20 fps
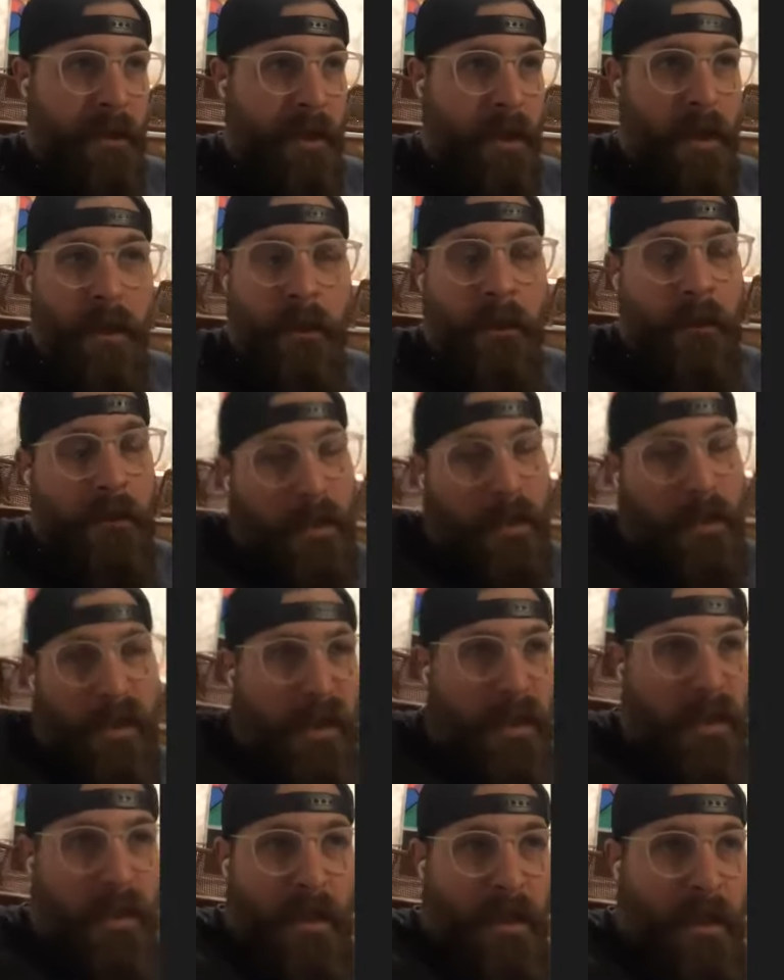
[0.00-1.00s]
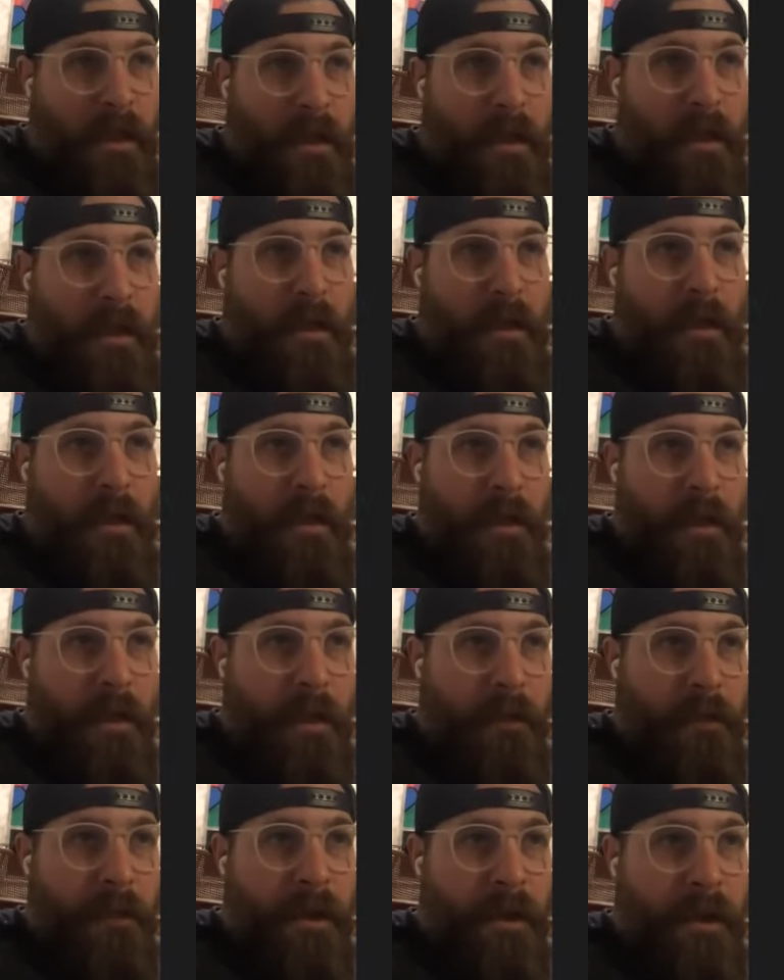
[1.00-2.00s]
Like,
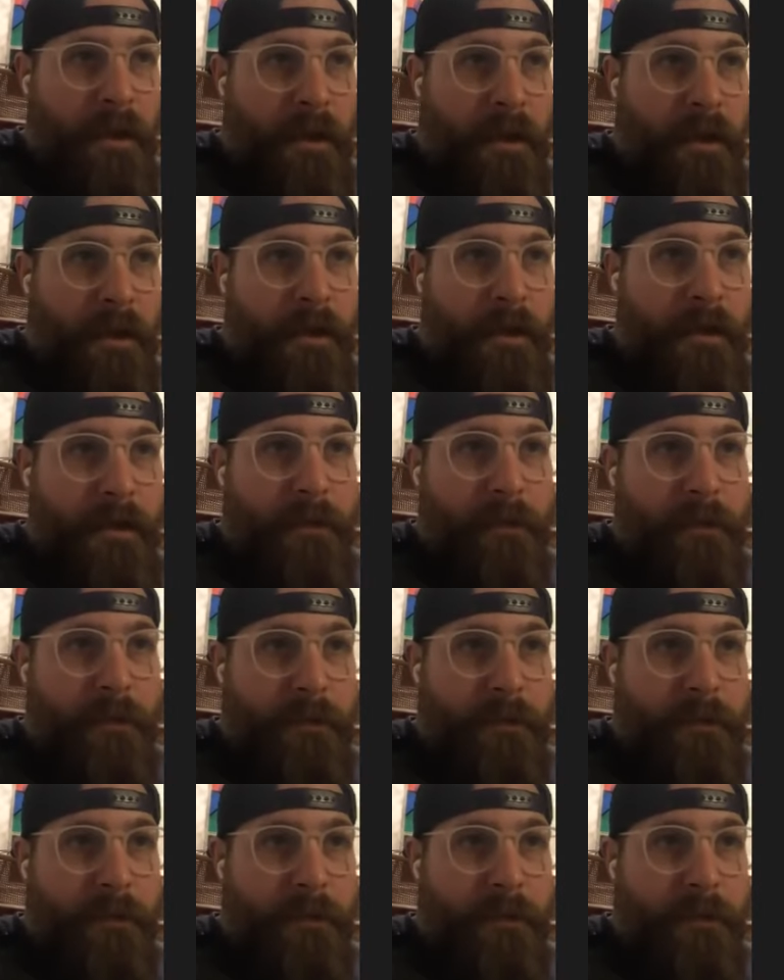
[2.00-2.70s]
I mean,